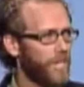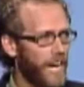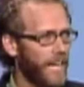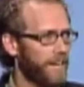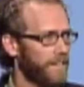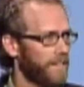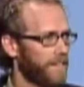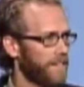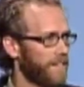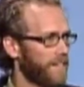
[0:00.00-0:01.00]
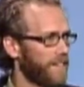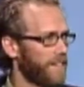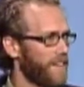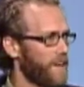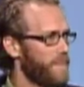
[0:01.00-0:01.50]
Check it.
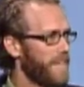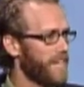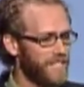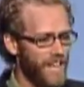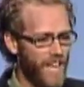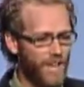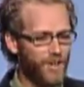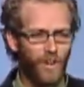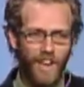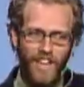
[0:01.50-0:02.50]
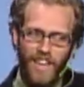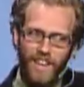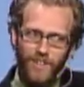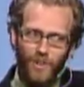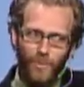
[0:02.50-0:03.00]
Because
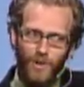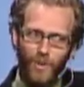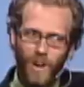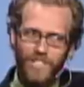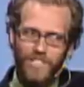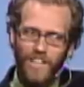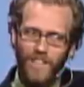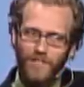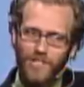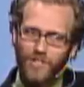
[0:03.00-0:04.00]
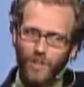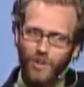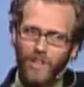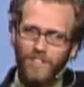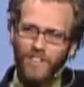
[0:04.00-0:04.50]
when you're watching television, your
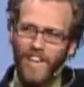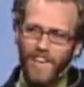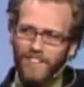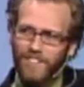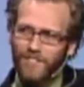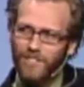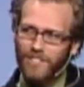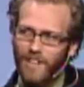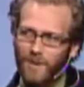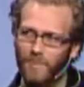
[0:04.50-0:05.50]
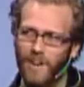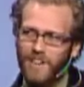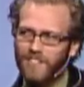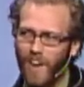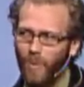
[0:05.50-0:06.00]
critical analytical side of your
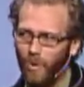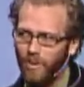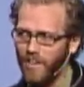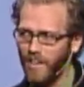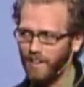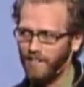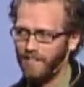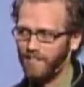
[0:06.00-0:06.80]
brain is not working.